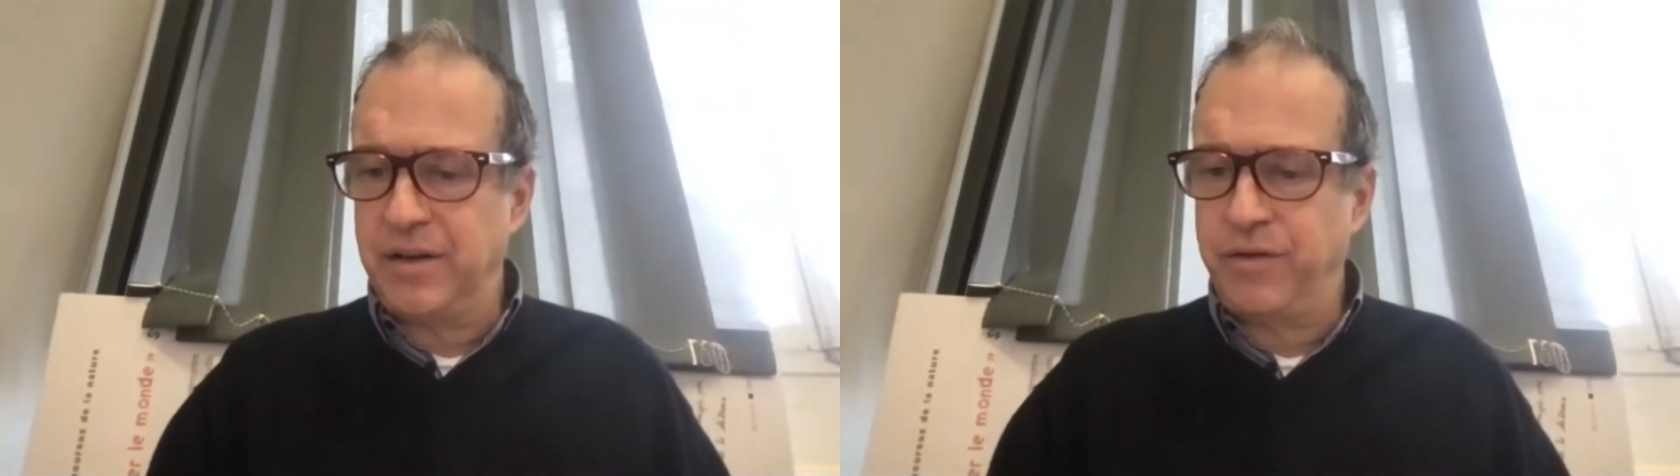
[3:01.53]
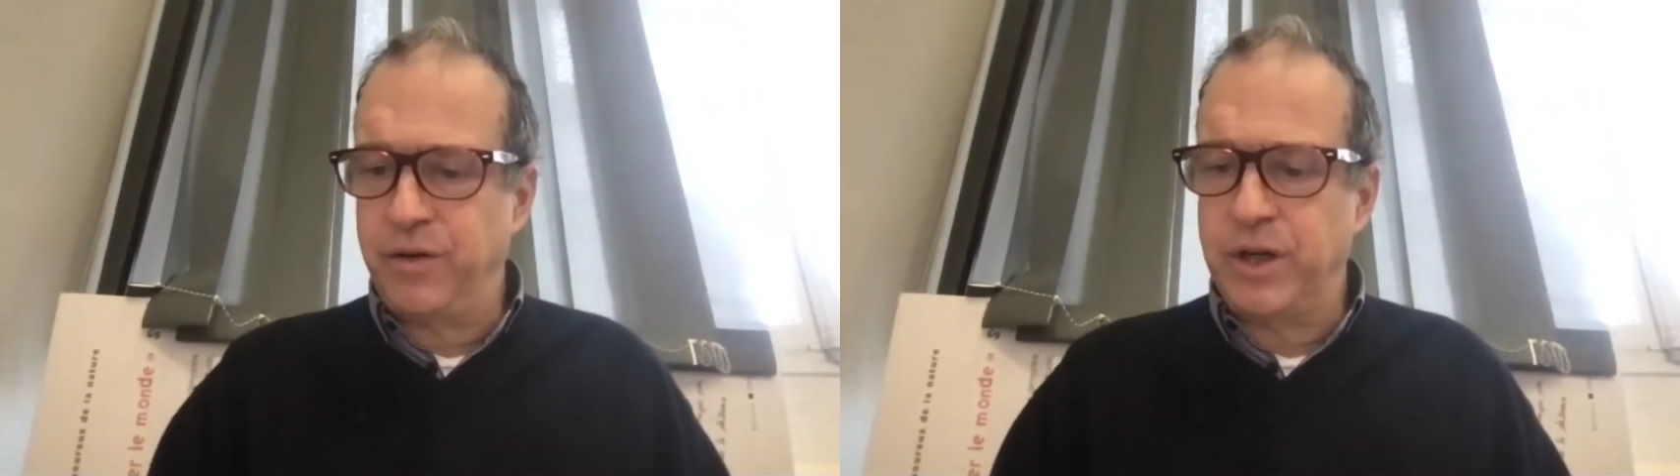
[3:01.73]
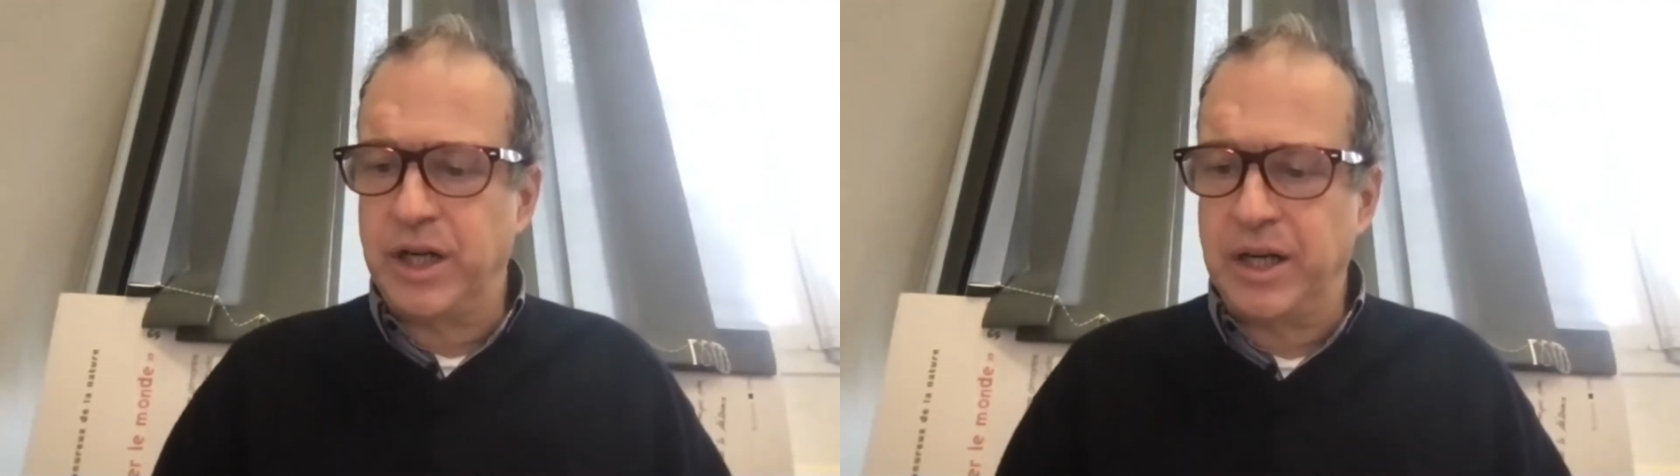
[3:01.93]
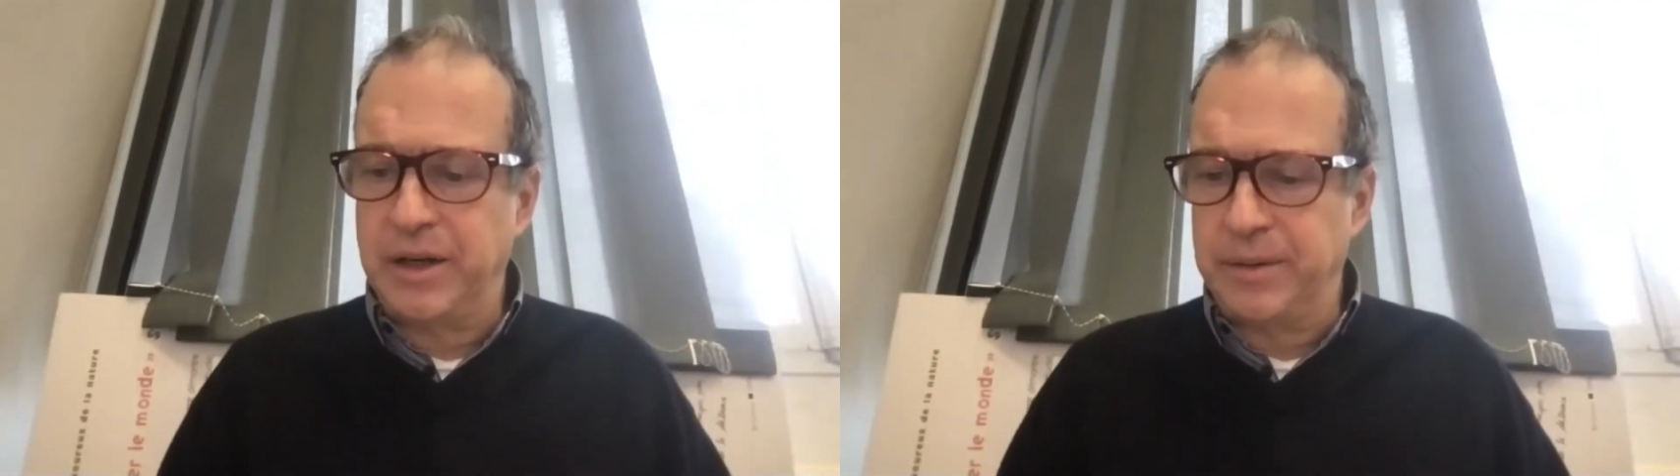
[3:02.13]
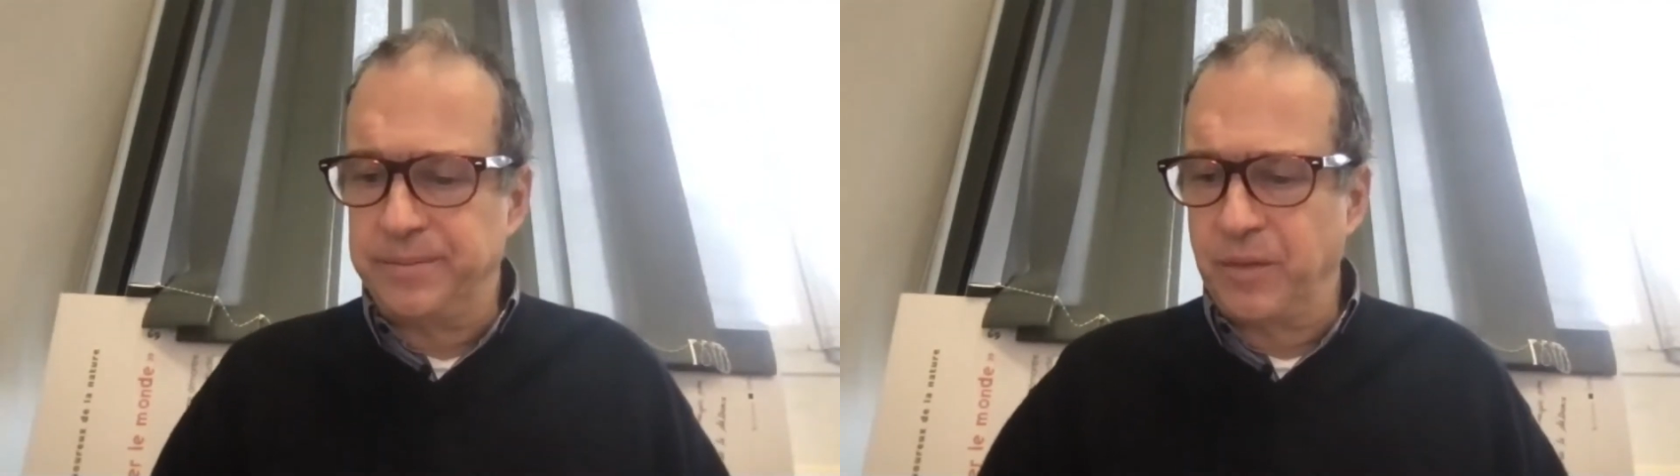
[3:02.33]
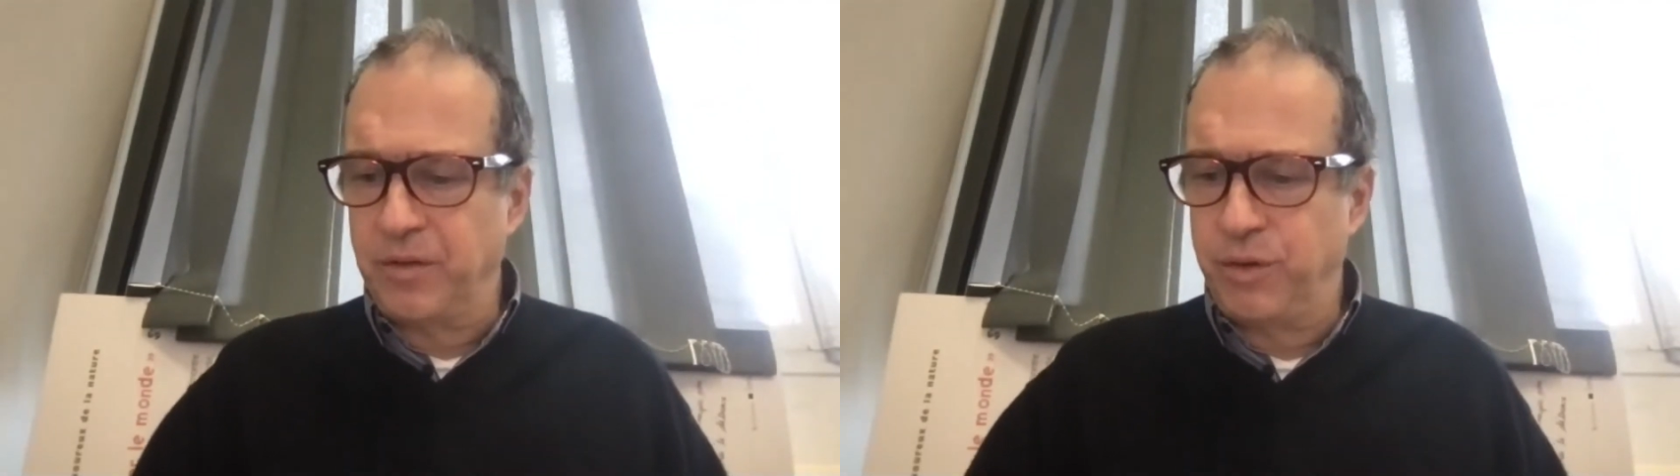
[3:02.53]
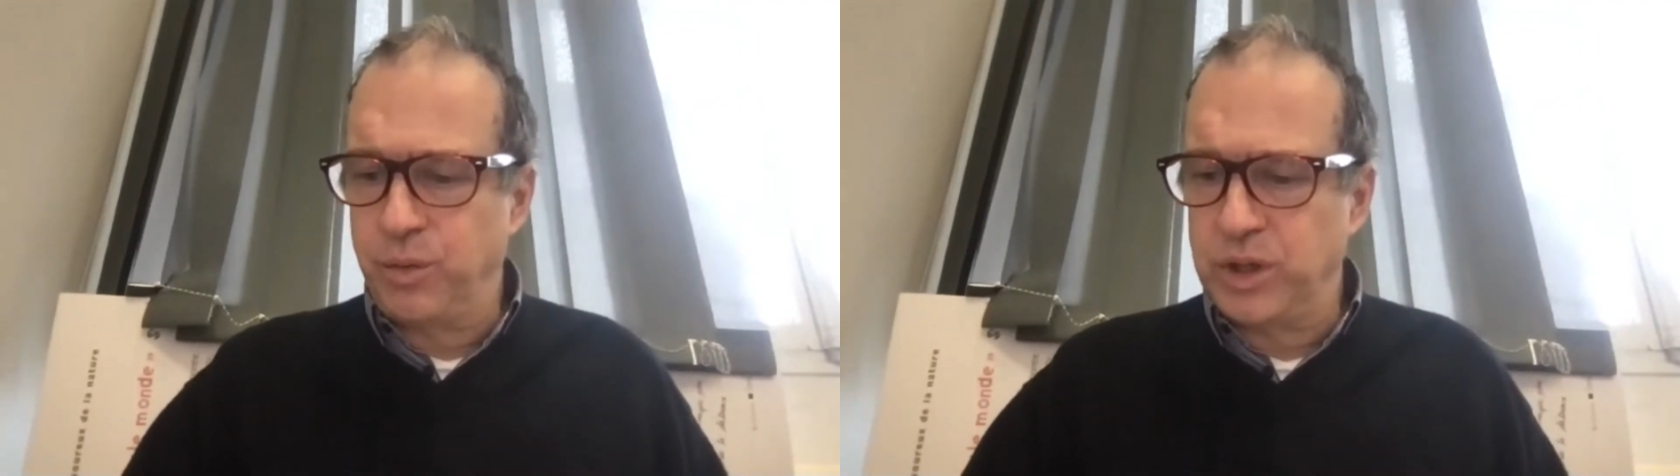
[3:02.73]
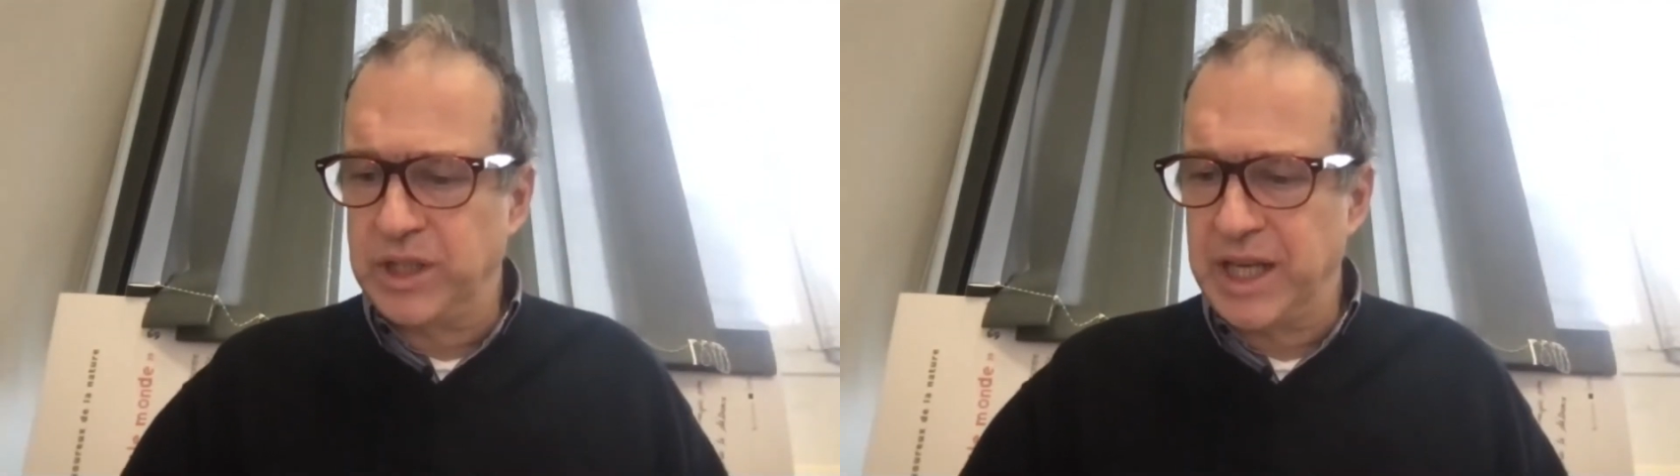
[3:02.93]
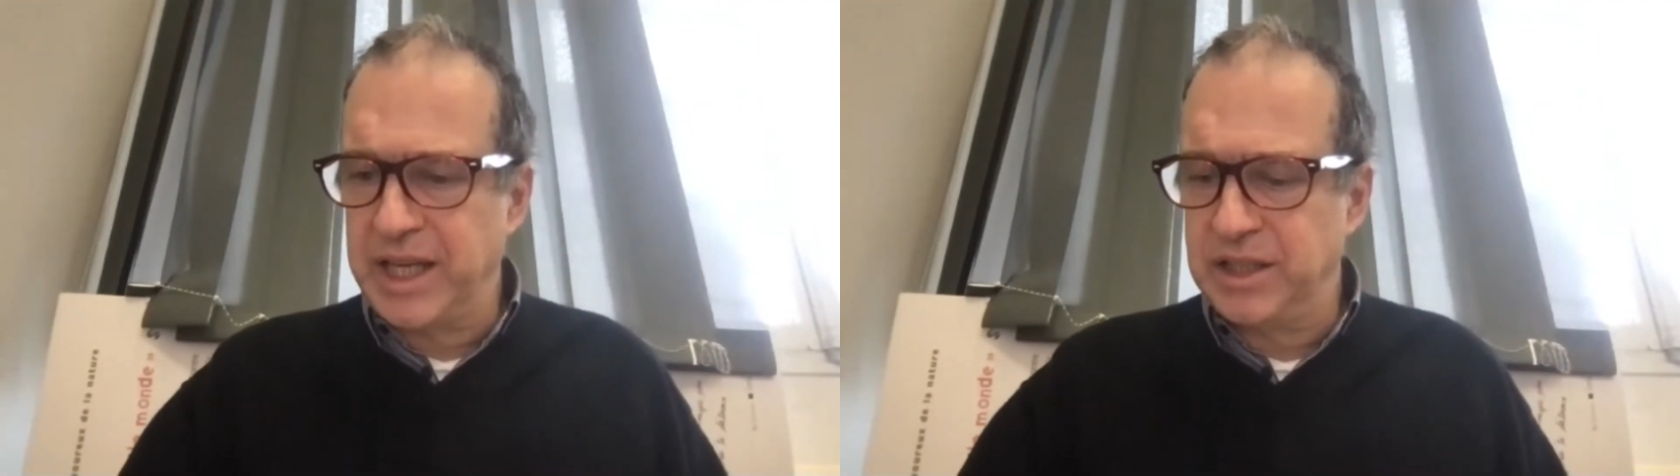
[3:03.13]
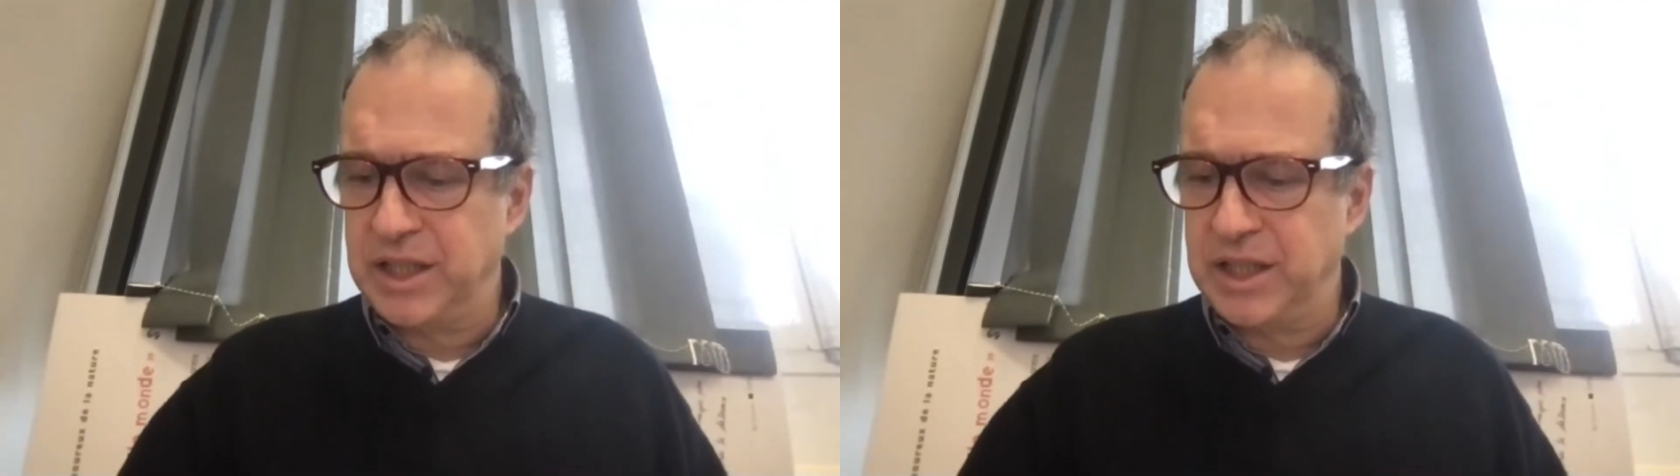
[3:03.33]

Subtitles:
for what I had